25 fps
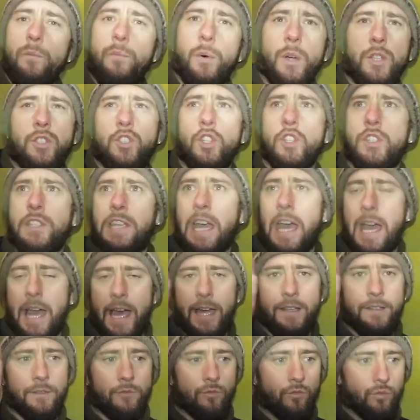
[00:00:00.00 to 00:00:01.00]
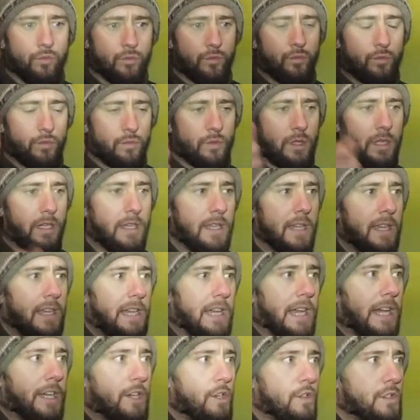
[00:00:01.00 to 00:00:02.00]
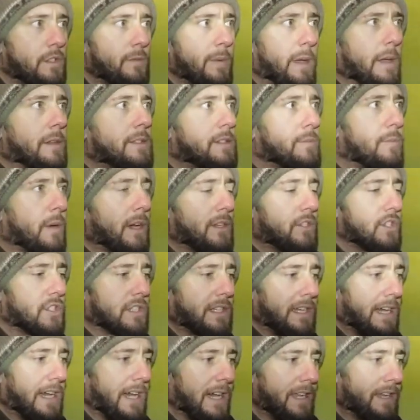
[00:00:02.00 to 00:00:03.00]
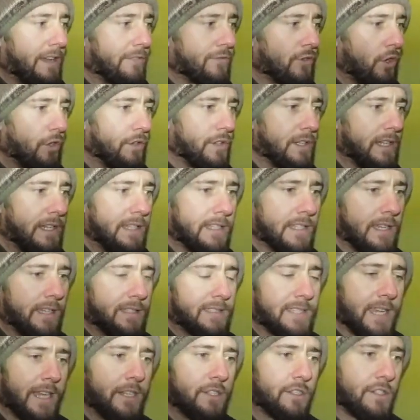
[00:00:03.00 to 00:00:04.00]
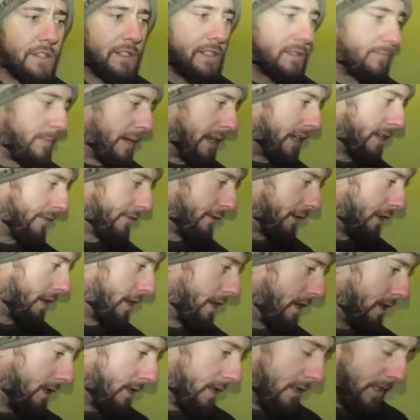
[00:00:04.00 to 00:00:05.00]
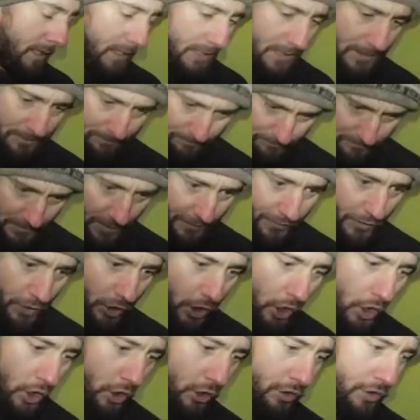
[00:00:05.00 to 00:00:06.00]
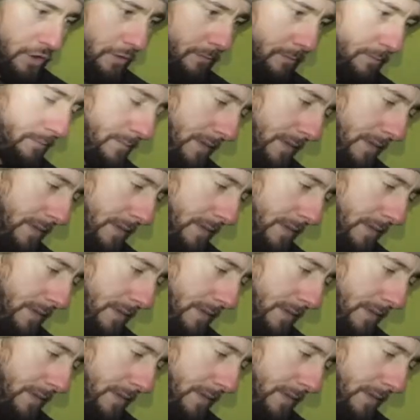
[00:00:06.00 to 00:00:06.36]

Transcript: but I just can't I used to be able to, but I just can't. I've got the attention span of a of a coked up